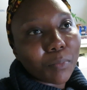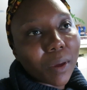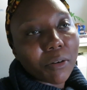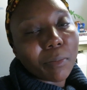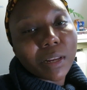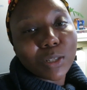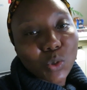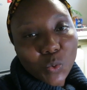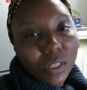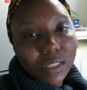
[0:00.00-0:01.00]
bearably
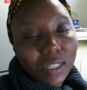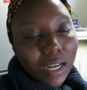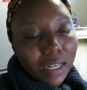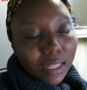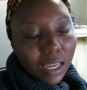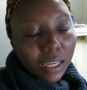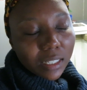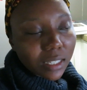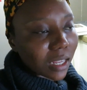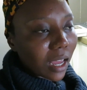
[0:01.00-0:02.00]
sweet kind of
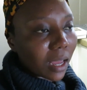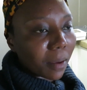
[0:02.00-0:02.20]
things.